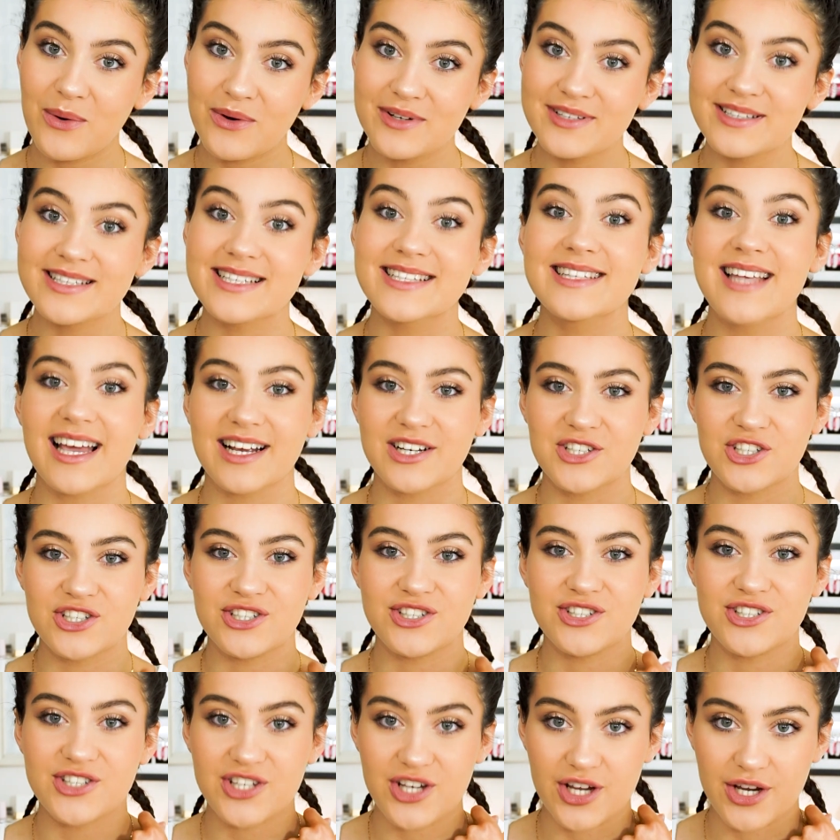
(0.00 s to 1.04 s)
on to
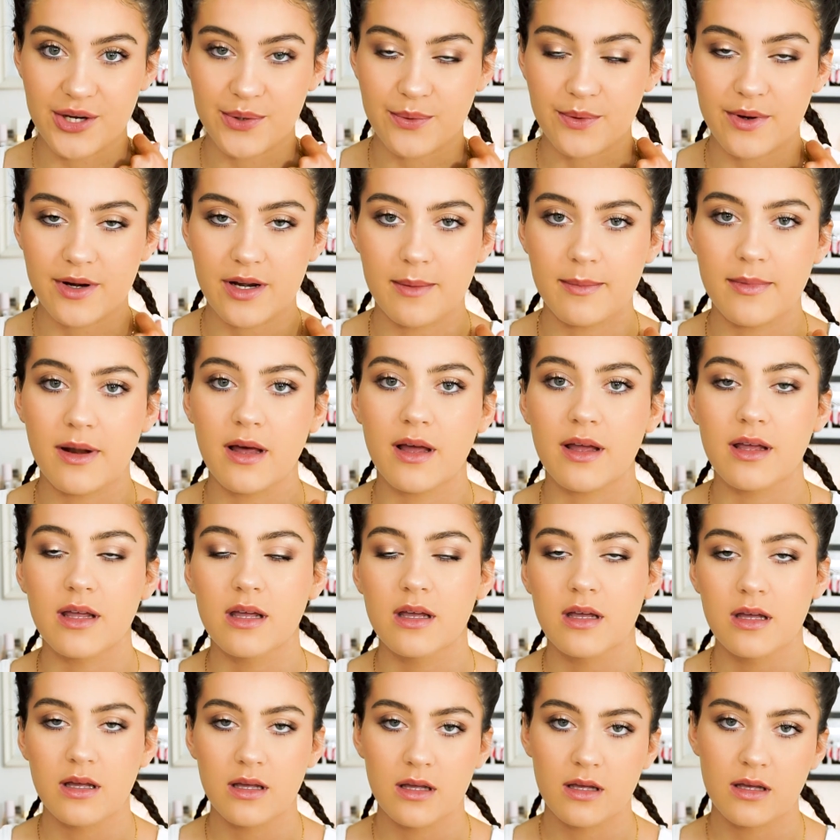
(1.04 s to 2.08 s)
section 2. And I'm like,
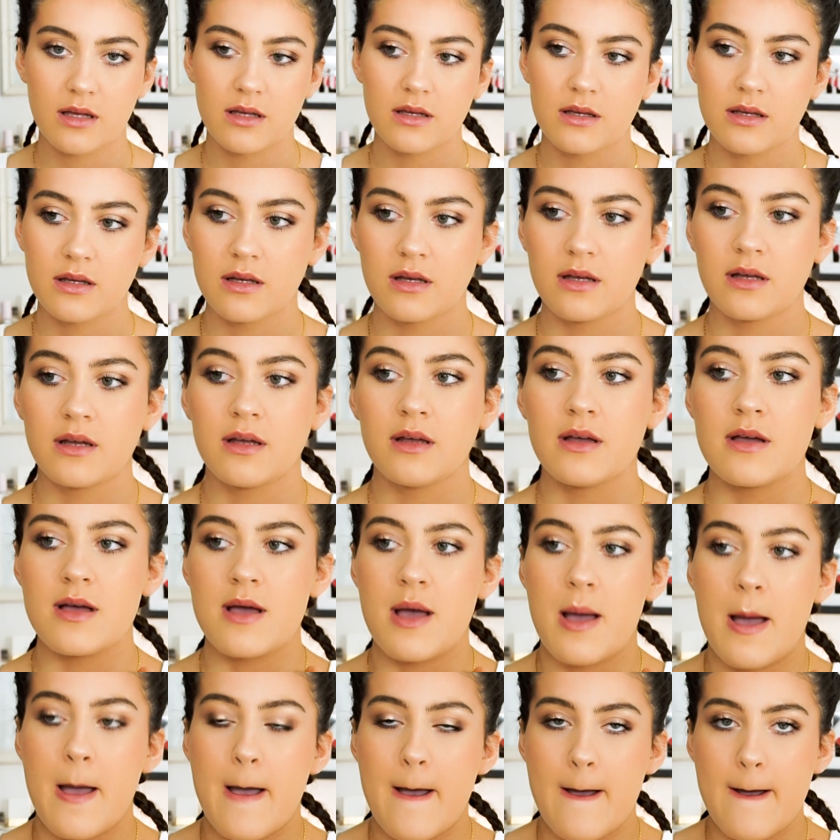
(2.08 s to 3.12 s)

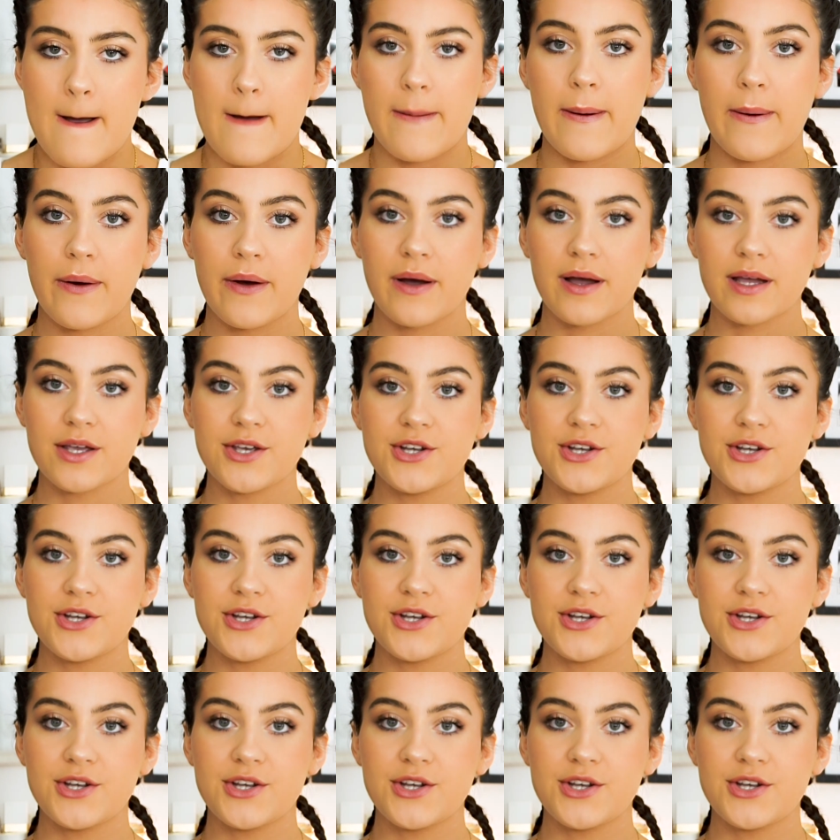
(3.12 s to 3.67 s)
are